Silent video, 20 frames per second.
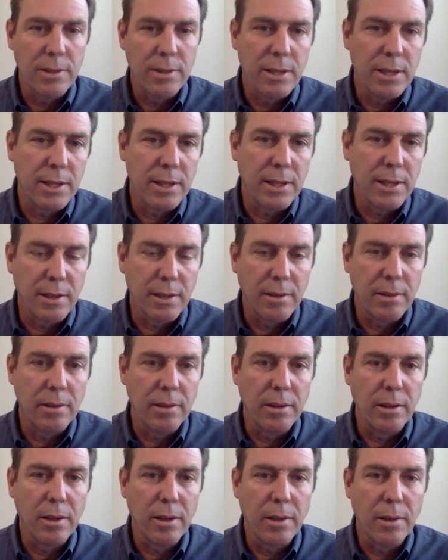They can
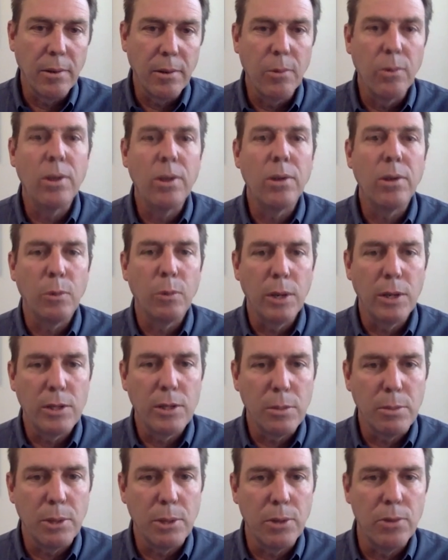you know,
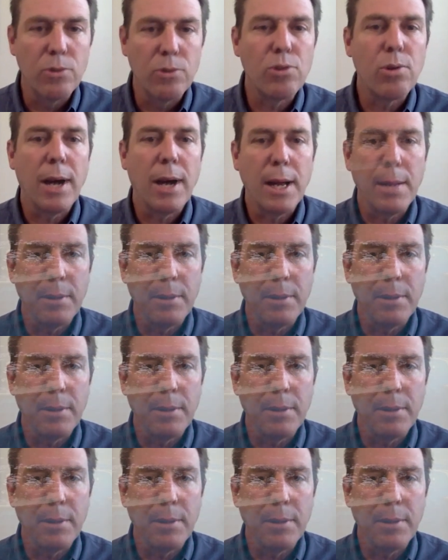rent a boat, try